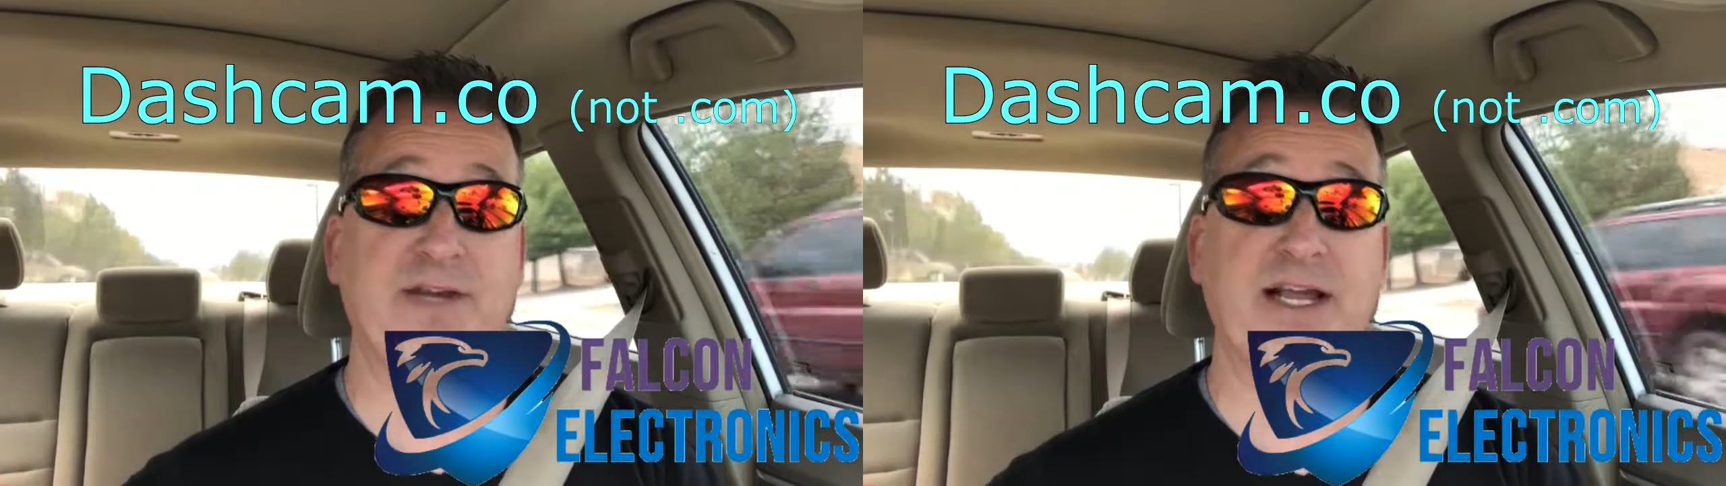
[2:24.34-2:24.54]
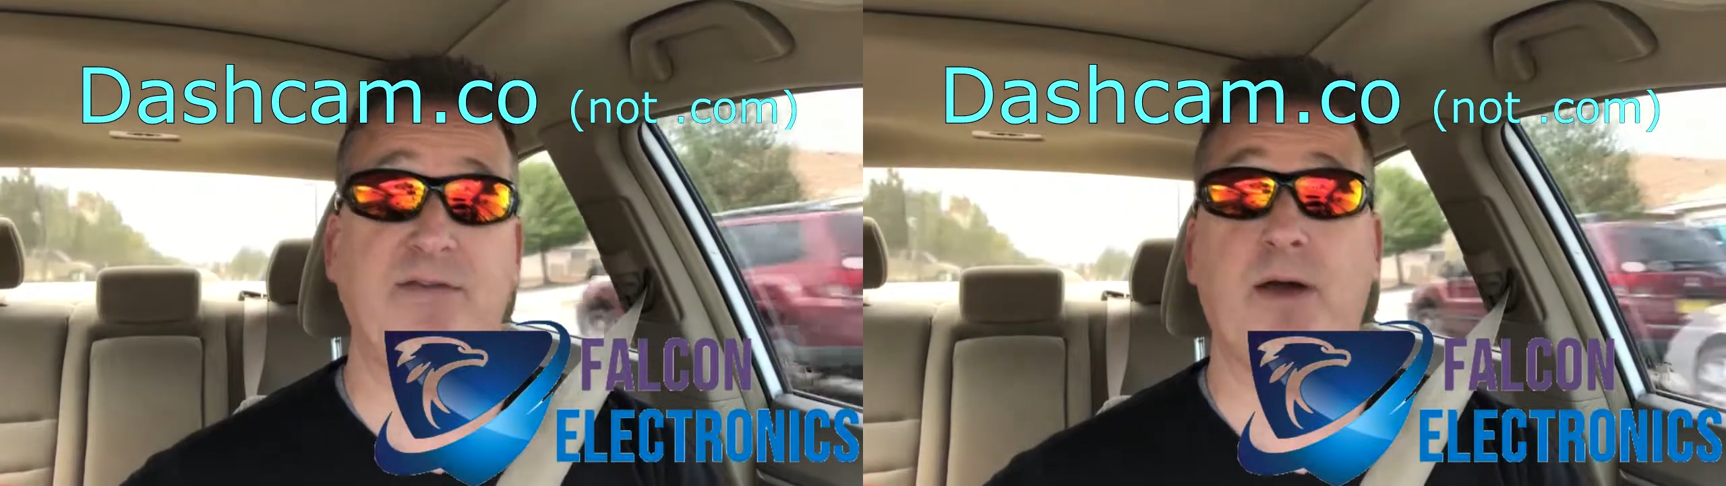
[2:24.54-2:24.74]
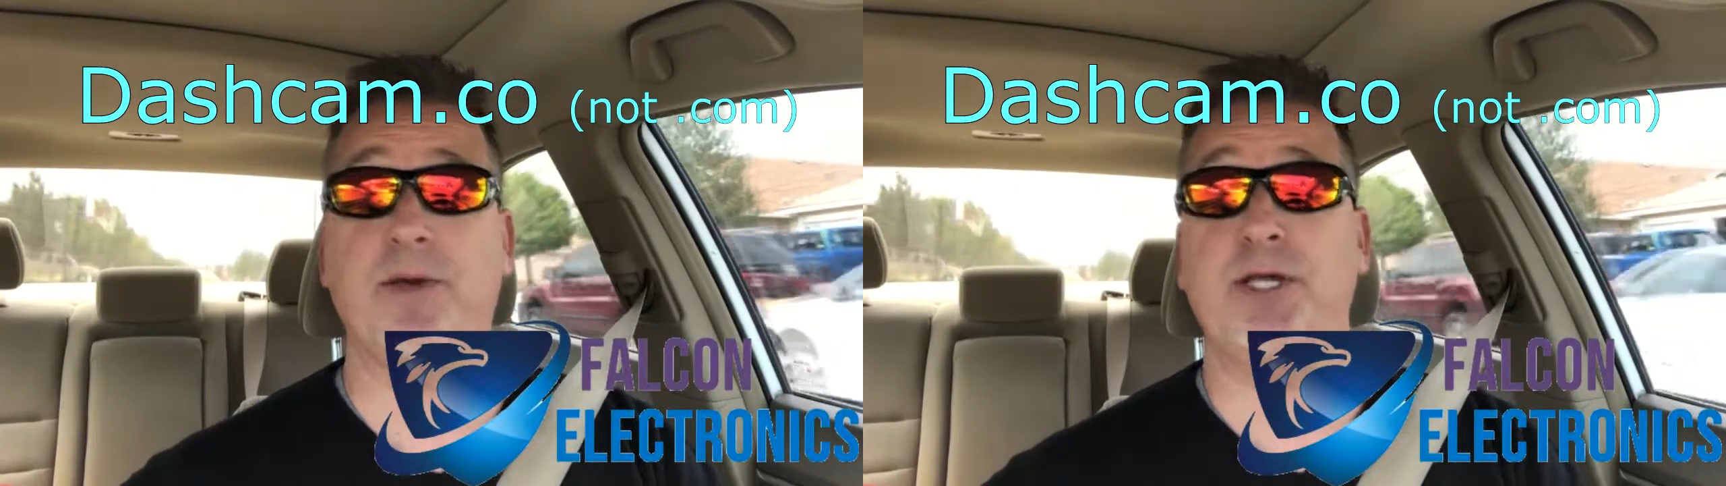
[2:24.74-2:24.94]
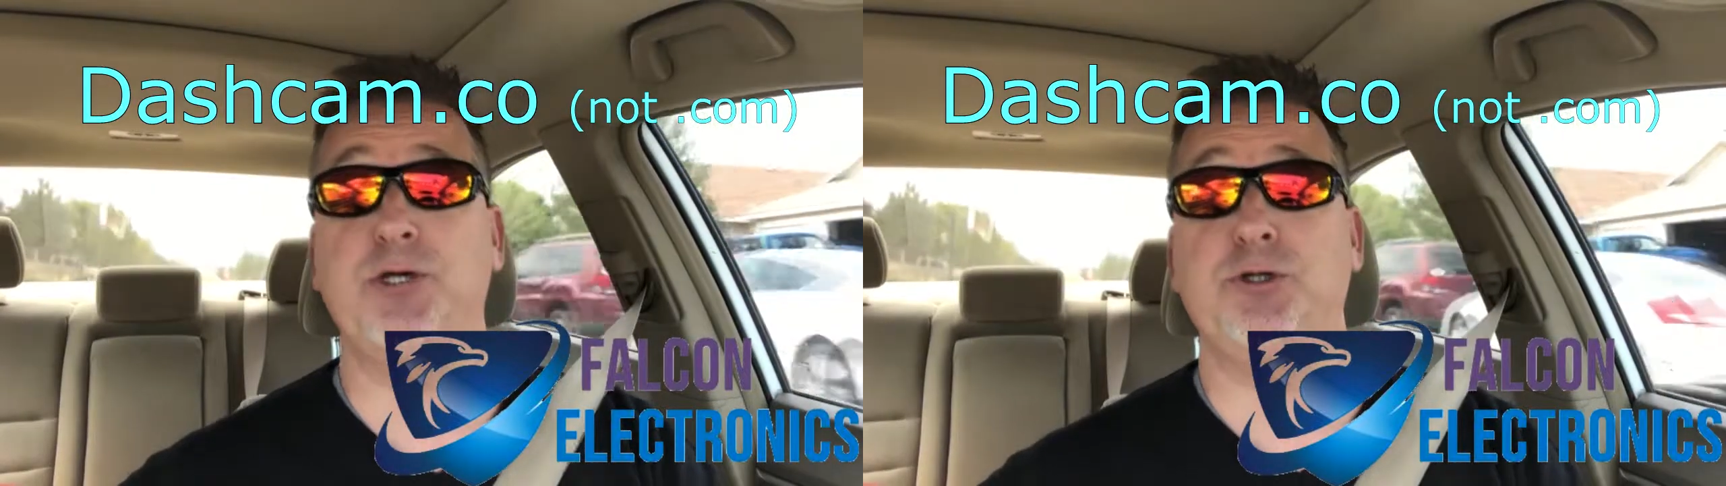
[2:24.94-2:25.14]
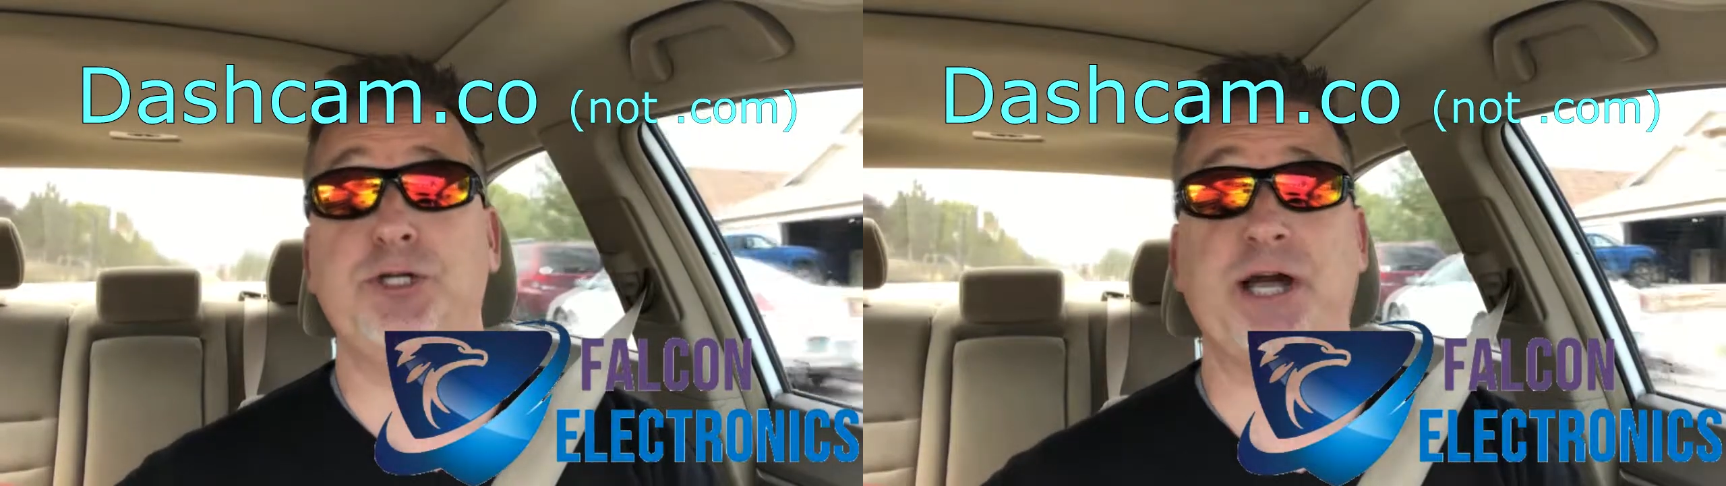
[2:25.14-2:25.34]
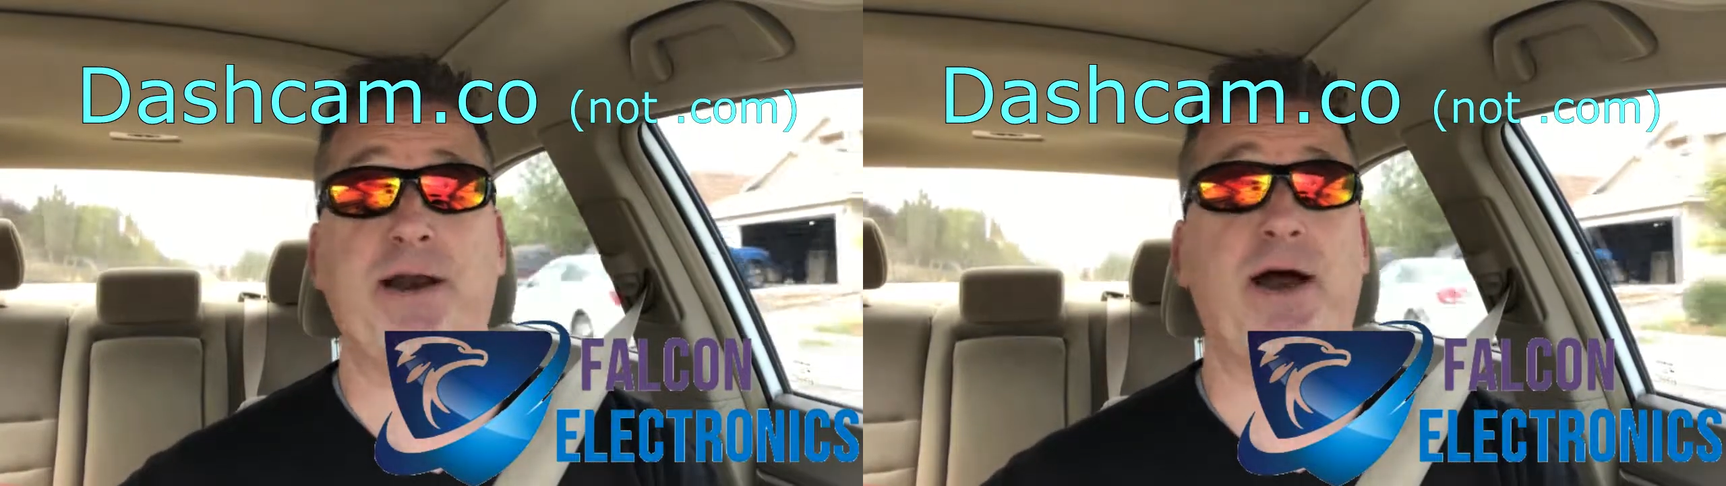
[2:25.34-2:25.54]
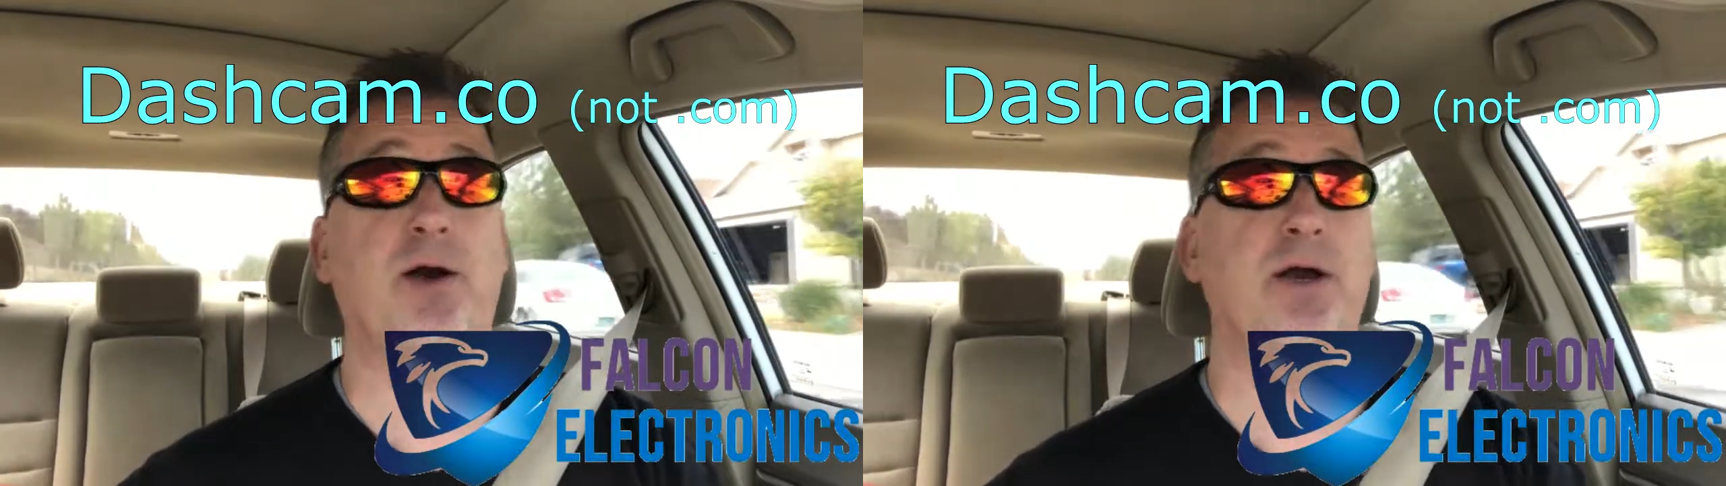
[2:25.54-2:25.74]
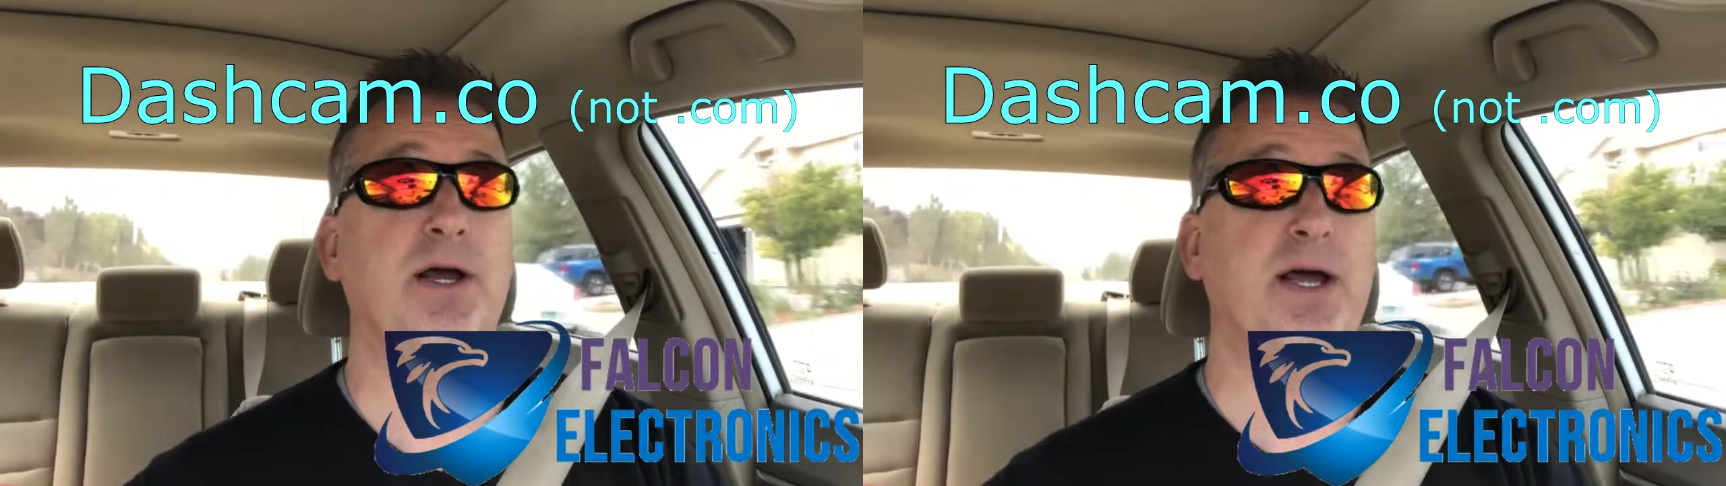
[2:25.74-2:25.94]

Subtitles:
to give them a huge shout out